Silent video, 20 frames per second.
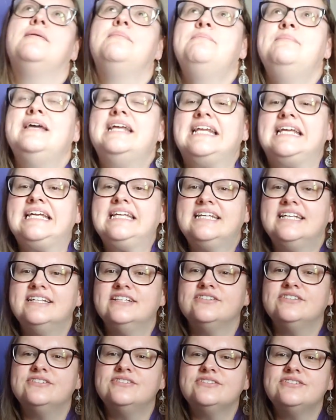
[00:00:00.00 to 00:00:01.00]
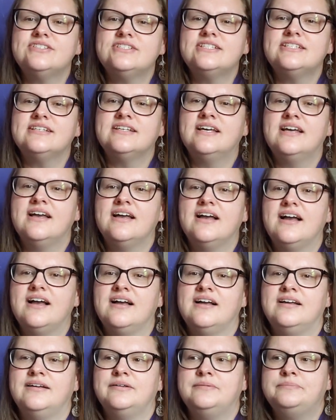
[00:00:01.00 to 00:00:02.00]
many years,
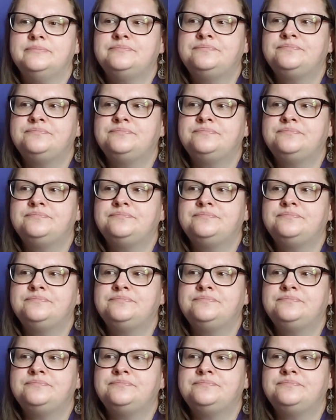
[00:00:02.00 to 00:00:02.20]
I